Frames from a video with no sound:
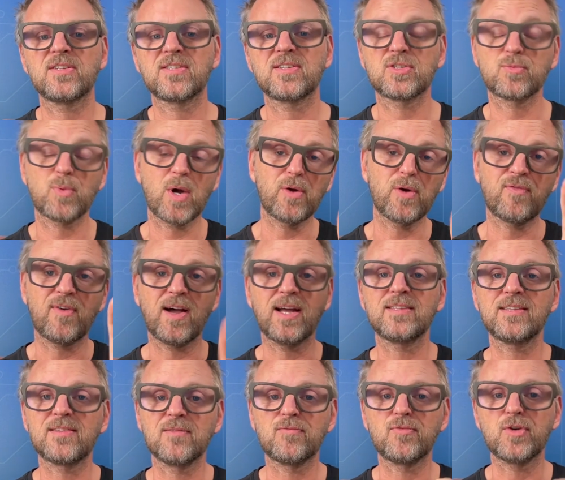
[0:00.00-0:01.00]
This is where you
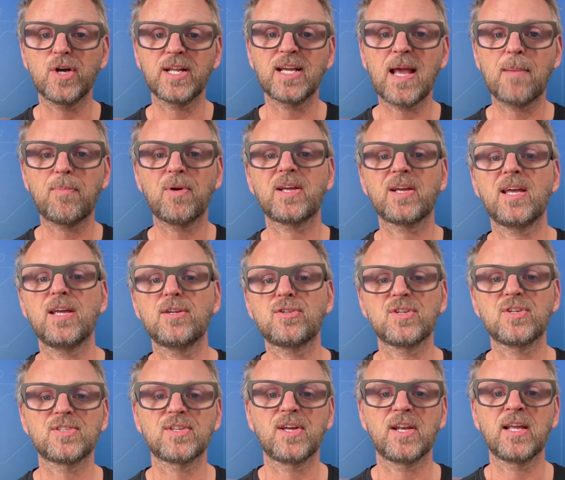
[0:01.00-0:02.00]
find the running
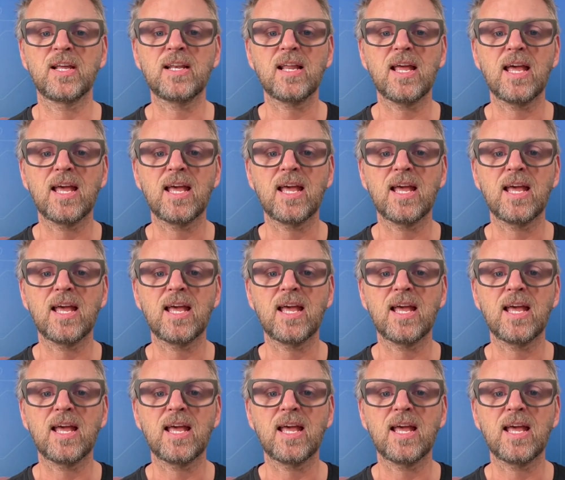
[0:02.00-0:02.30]
applications on it